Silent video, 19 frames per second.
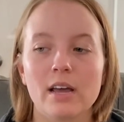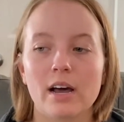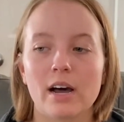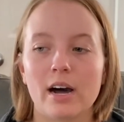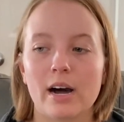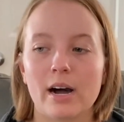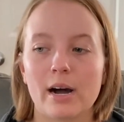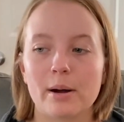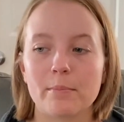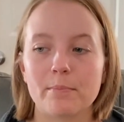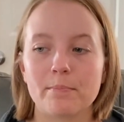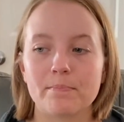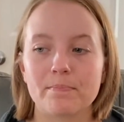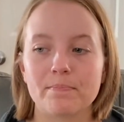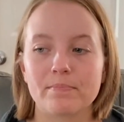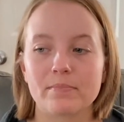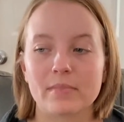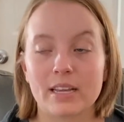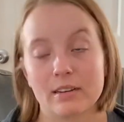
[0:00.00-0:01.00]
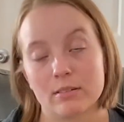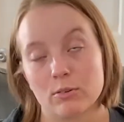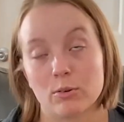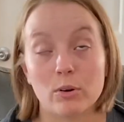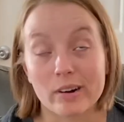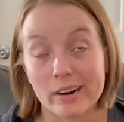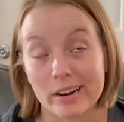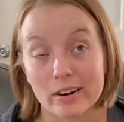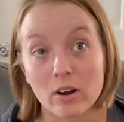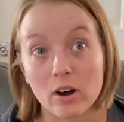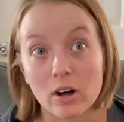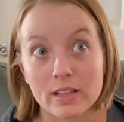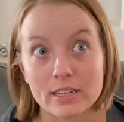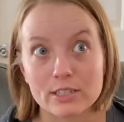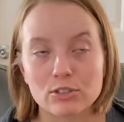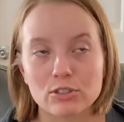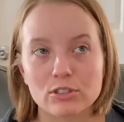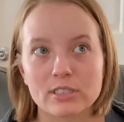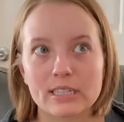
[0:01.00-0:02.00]
or at all, I
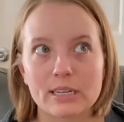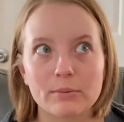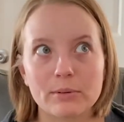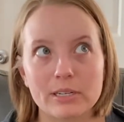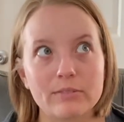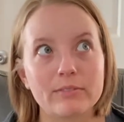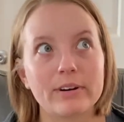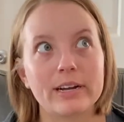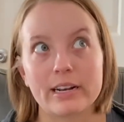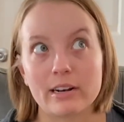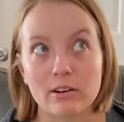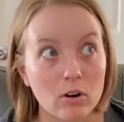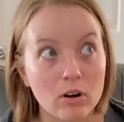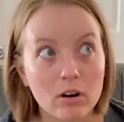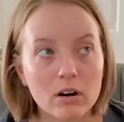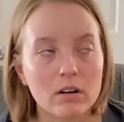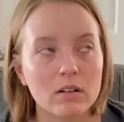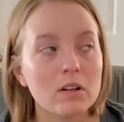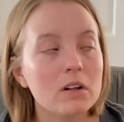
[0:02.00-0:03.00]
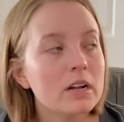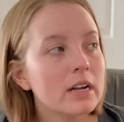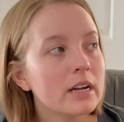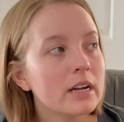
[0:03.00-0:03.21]
should say. We didn't ride at all.